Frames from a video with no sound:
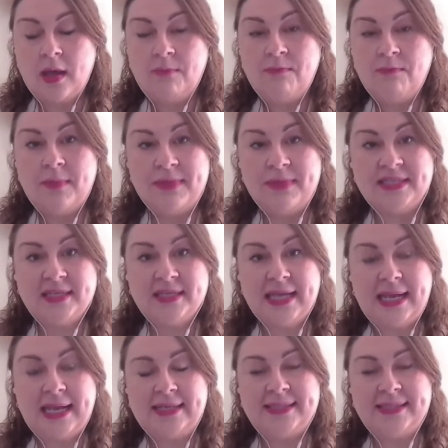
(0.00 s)
Mr.
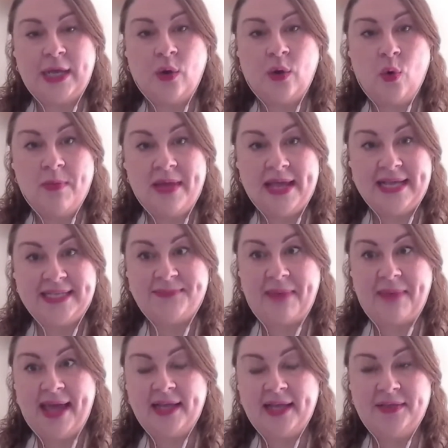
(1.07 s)
Sekome is
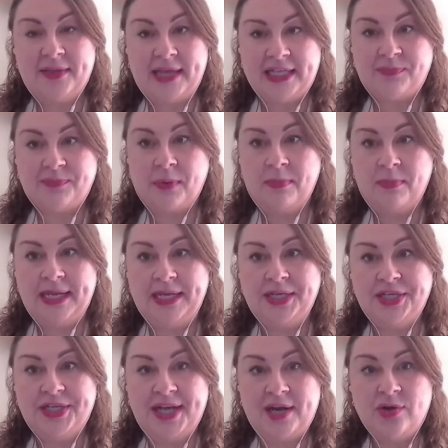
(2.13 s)
back. That's probably in
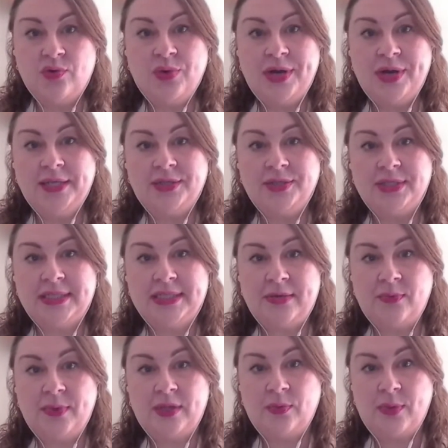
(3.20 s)
January, to see
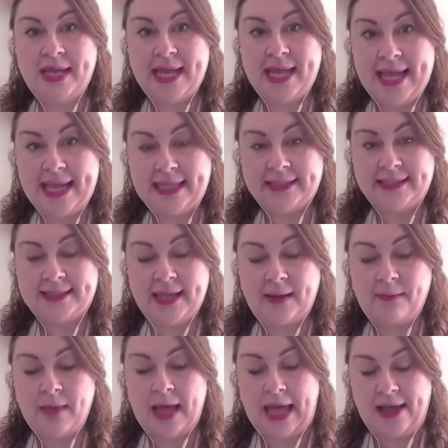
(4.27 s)
whether we can get
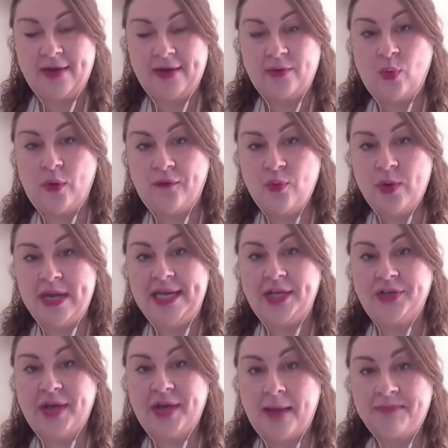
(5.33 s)
some, if we
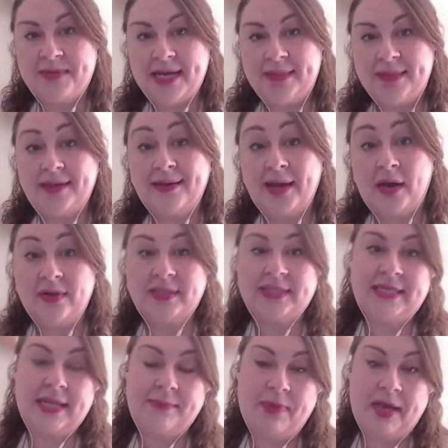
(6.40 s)
need to update the current
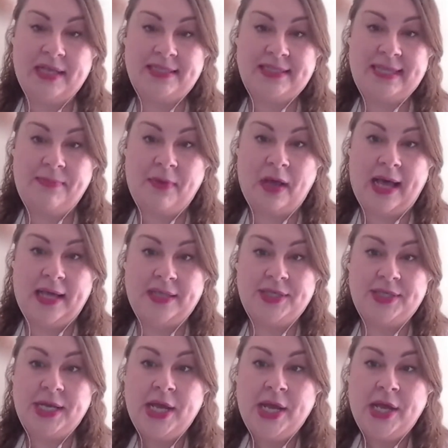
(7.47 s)
step-by-step guide
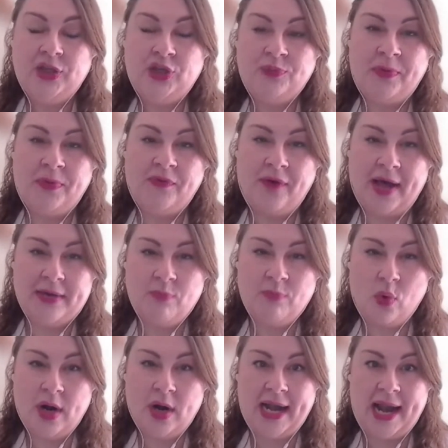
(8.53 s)
to provide
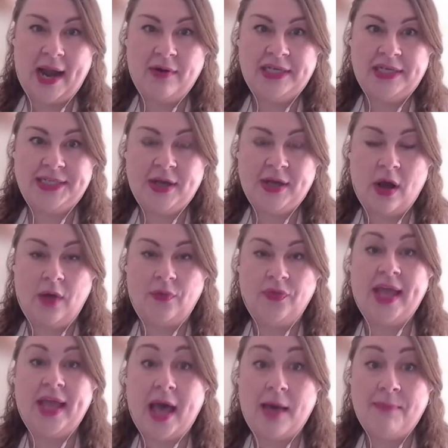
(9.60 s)
more clarity on
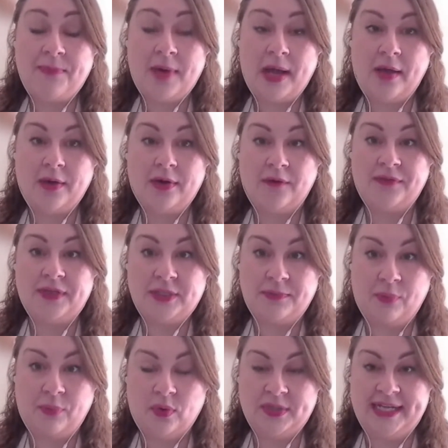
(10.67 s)
the upload of the
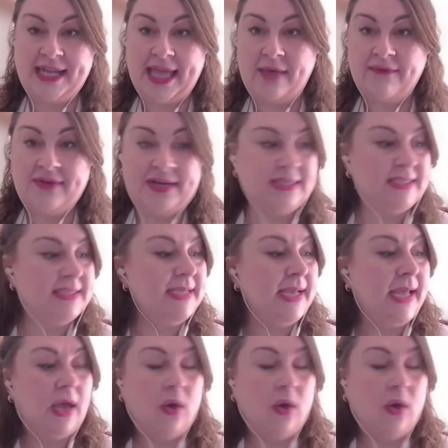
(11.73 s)
supporting evidence.